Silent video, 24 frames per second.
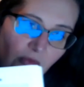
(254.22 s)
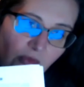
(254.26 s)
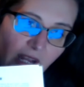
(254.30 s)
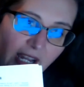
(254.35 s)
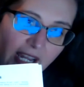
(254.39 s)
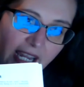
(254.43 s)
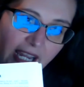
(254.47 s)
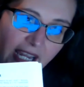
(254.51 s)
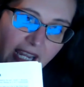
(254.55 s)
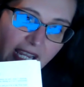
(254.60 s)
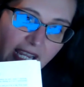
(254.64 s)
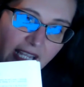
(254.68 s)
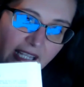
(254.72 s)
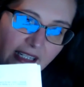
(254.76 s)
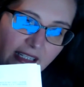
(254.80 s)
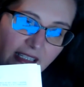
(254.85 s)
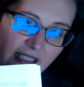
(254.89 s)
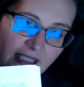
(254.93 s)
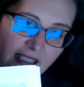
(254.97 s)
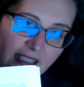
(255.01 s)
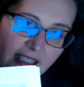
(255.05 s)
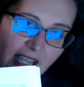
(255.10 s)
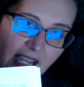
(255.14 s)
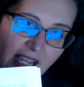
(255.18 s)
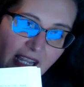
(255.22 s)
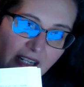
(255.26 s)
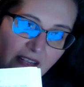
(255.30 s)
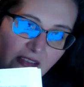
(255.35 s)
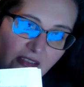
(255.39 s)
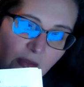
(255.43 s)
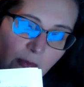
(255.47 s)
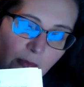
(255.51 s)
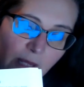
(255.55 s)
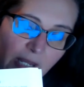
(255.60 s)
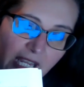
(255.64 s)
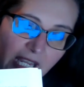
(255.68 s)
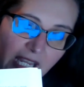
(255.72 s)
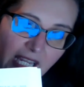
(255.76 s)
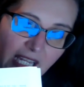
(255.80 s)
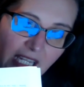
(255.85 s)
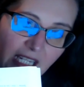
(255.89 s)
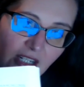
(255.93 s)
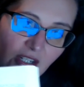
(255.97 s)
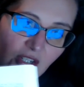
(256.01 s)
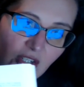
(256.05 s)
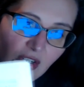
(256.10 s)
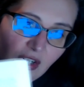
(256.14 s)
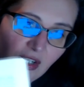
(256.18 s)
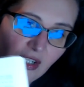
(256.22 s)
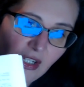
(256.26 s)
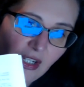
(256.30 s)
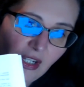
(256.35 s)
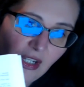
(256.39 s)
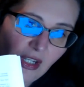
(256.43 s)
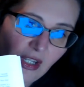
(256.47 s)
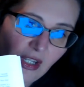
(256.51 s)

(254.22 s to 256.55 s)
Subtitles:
right hand side of the page,